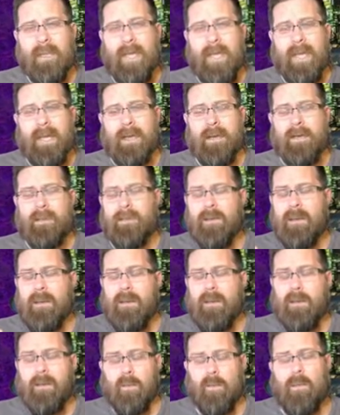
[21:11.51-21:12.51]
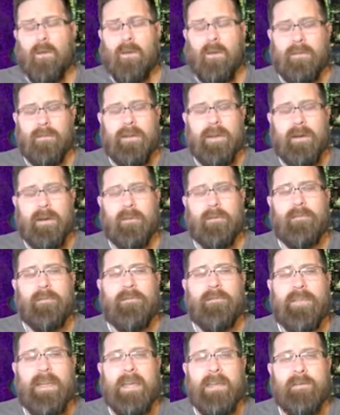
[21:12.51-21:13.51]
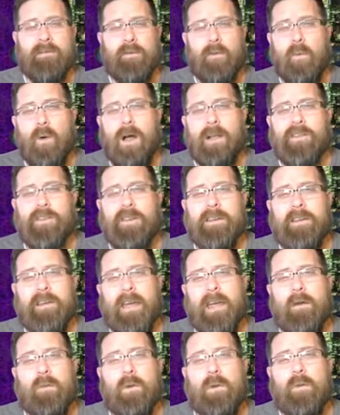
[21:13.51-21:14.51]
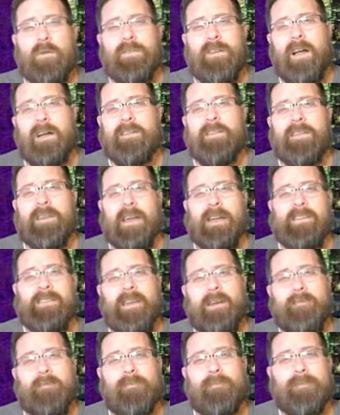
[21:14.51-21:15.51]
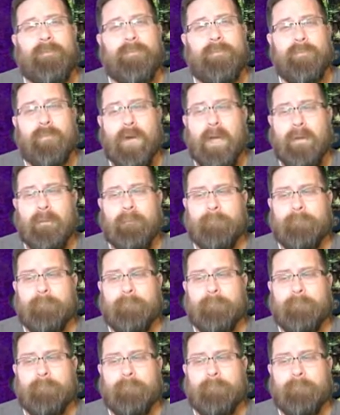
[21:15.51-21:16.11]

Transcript: And thank you for watching, and we will talk to you next time. Bye.